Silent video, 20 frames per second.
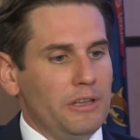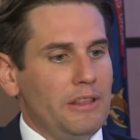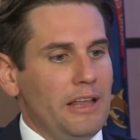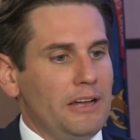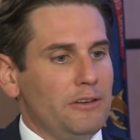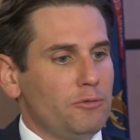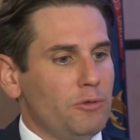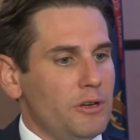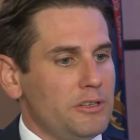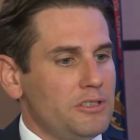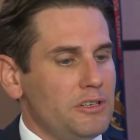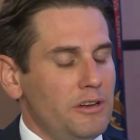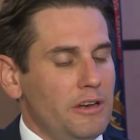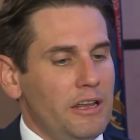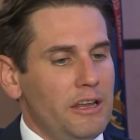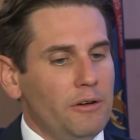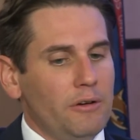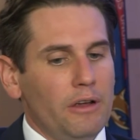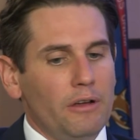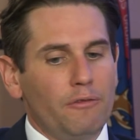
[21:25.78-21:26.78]
that trust and
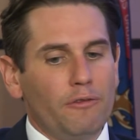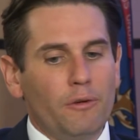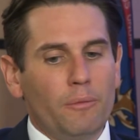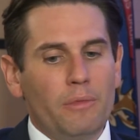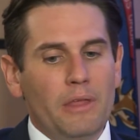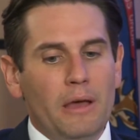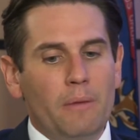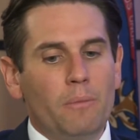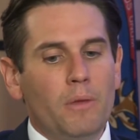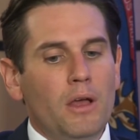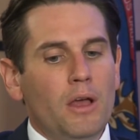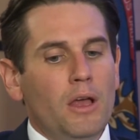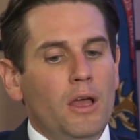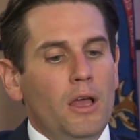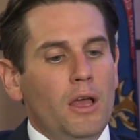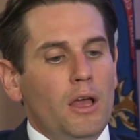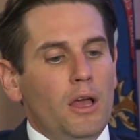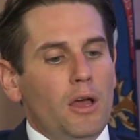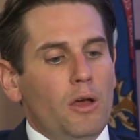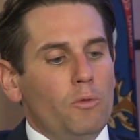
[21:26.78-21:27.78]
hearing from them.
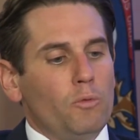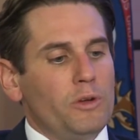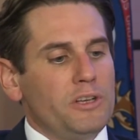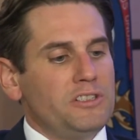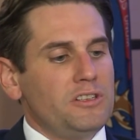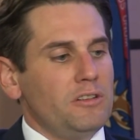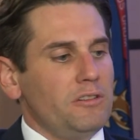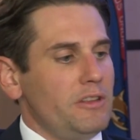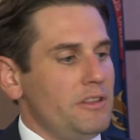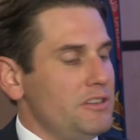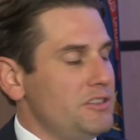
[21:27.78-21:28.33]
Recently,